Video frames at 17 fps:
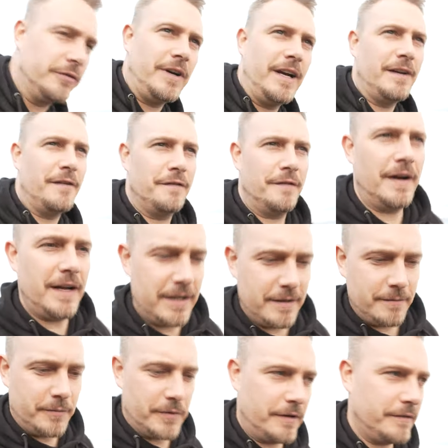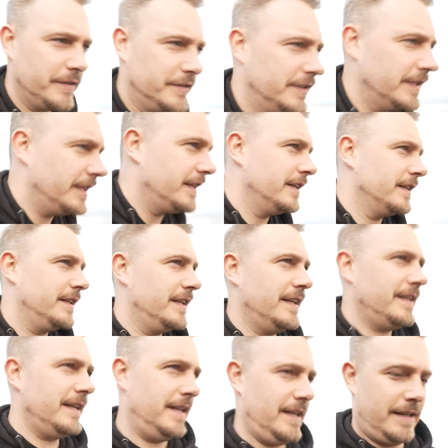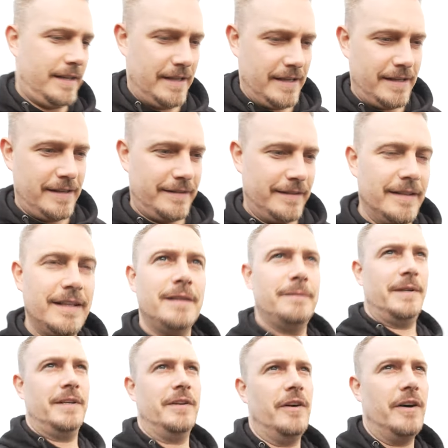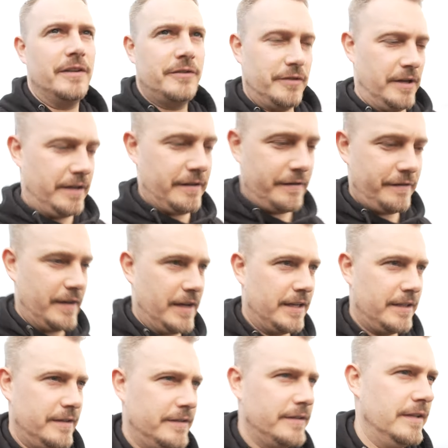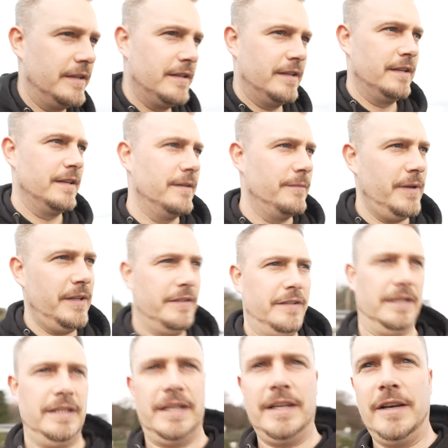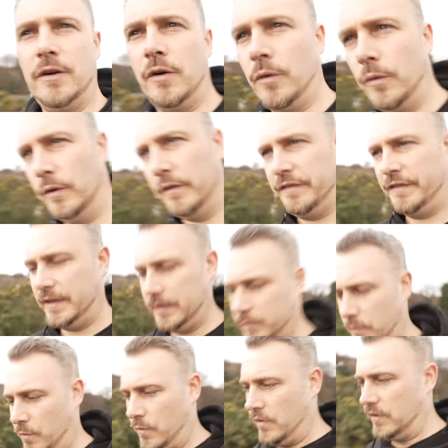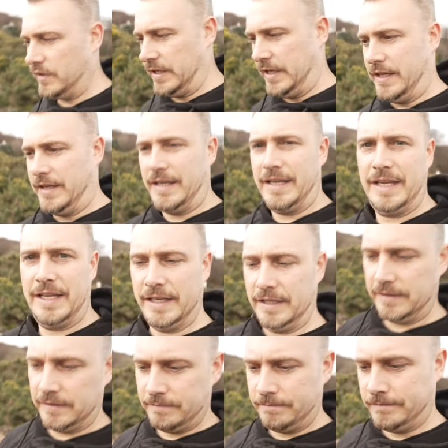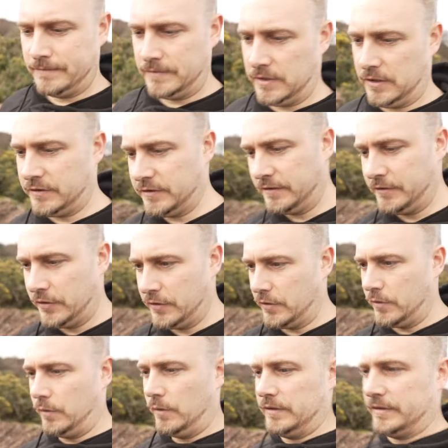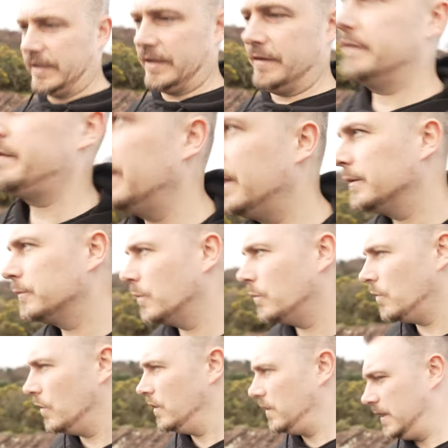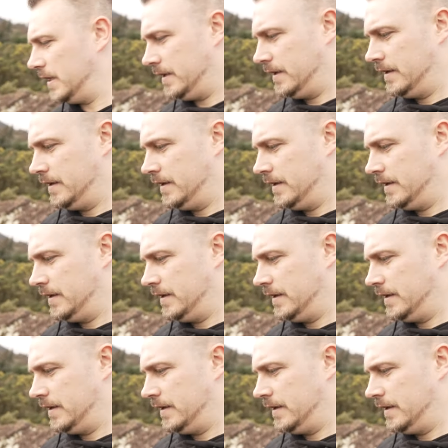trying to find it, but obviously it is a little bit hard trying to find basically a hole filled with water in lots of other holes that are filled with water.